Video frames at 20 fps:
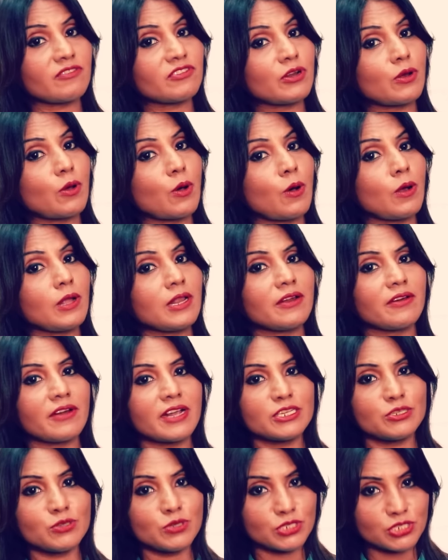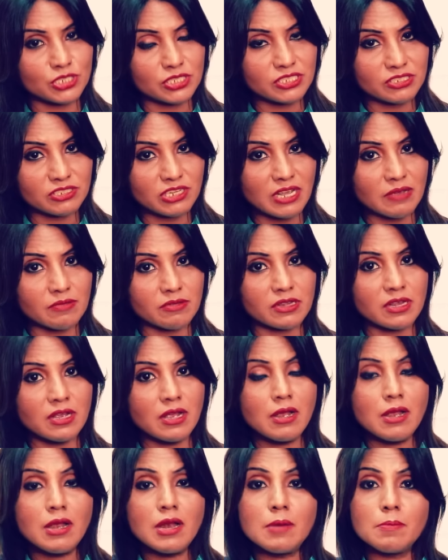after all graduation streams.
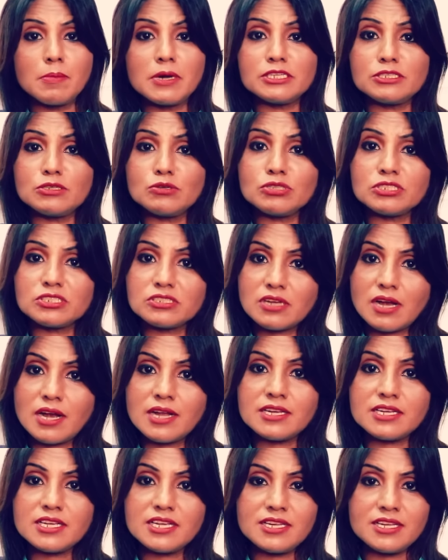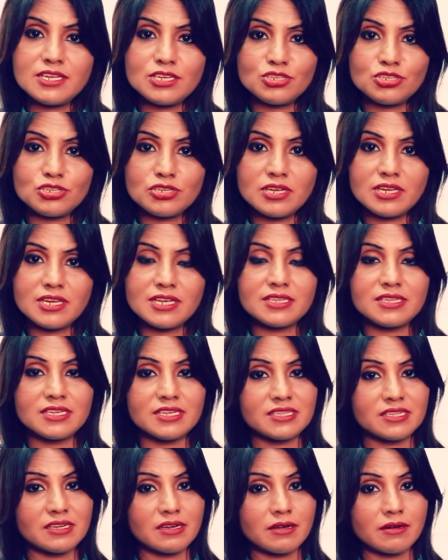But to start initially,
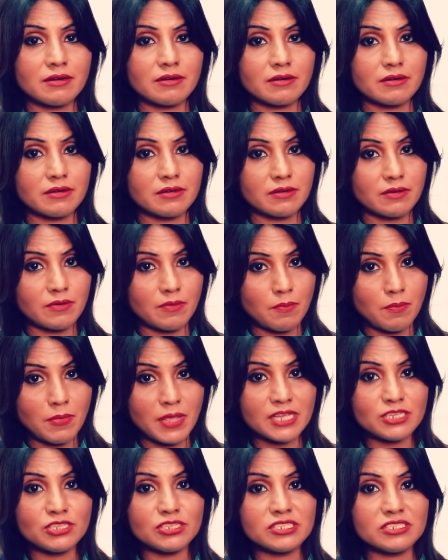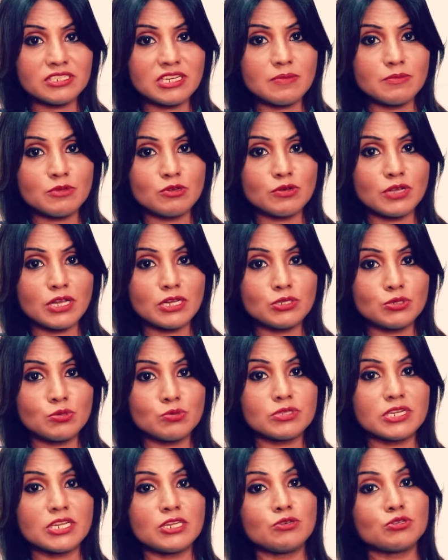these are major streams you can
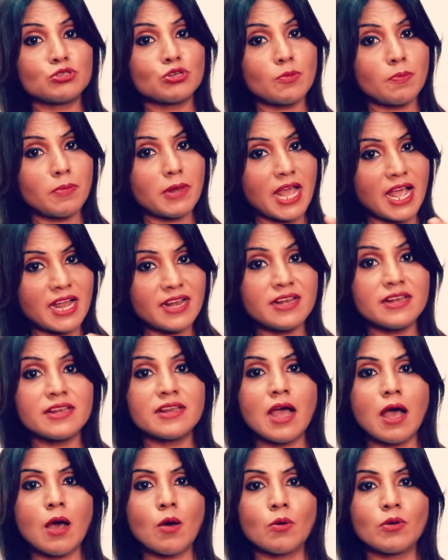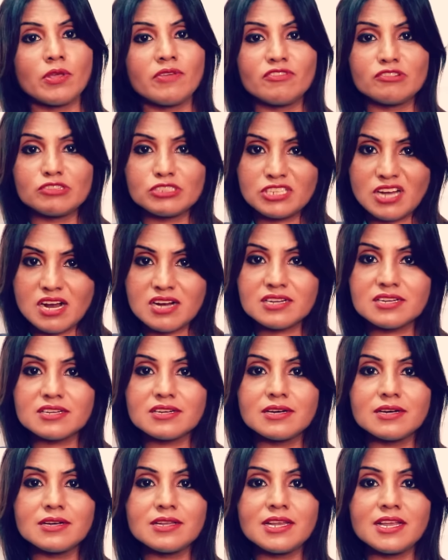choose, and you should plan now. If you start
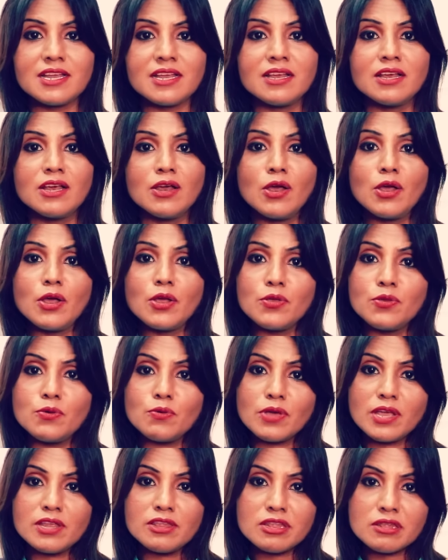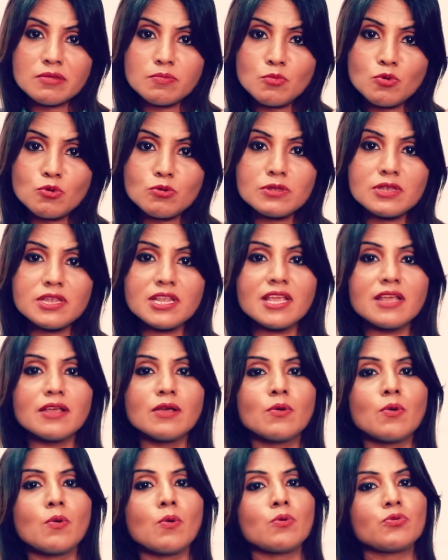early, you can smoothly
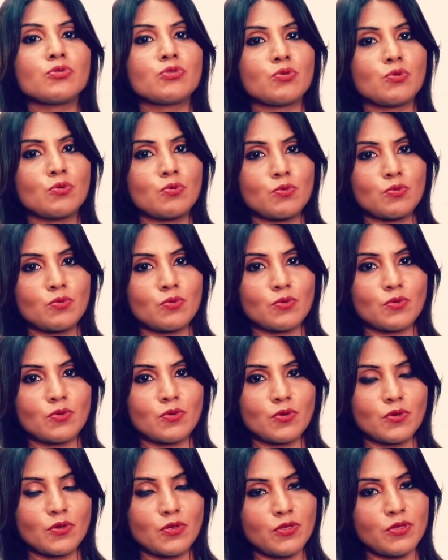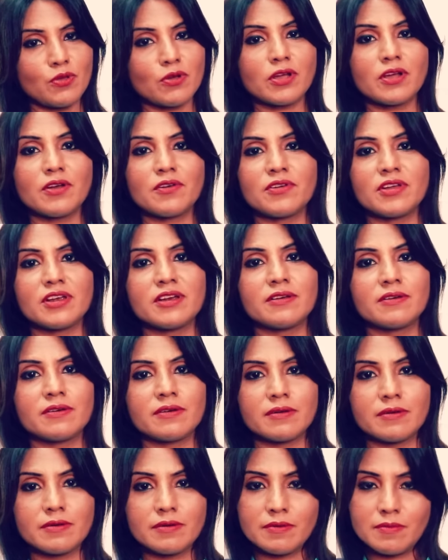go through your career
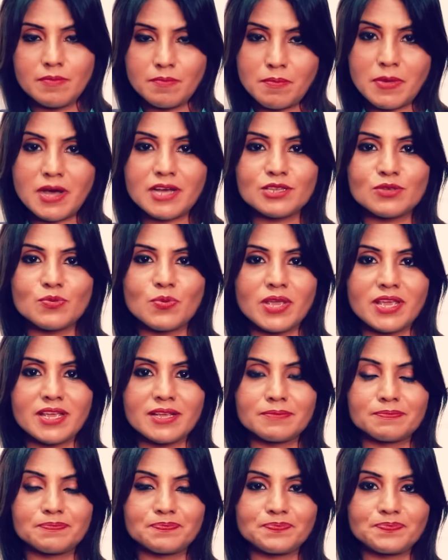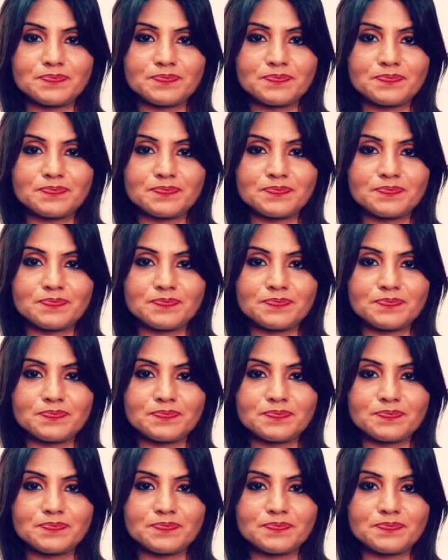pathway.